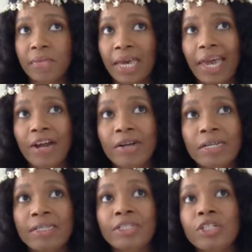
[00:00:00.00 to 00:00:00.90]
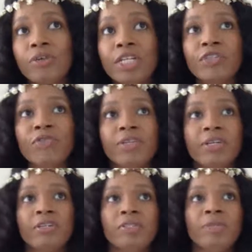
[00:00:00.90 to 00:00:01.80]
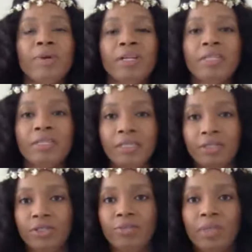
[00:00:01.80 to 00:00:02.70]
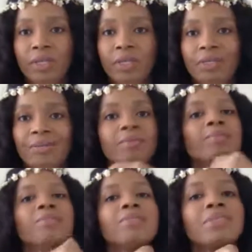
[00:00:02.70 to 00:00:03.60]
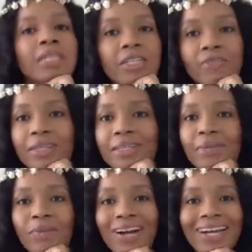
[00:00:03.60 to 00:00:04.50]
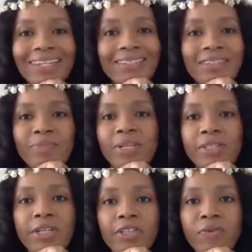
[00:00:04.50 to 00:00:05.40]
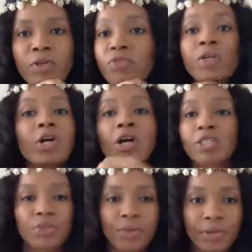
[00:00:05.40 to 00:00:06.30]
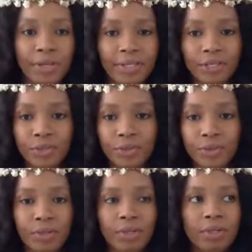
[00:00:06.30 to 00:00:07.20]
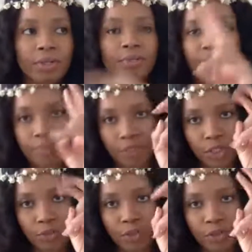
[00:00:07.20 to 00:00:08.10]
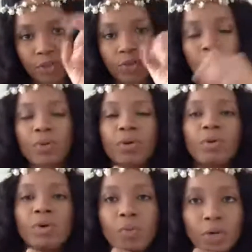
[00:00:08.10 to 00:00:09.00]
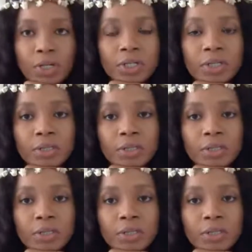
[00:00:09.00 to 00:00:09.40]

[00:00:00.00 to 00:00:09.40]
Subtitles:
care and consideration for their energy body needs to be significantly more heightened compared to other folks, regardless of whether or not they do spiritual quote unquote work.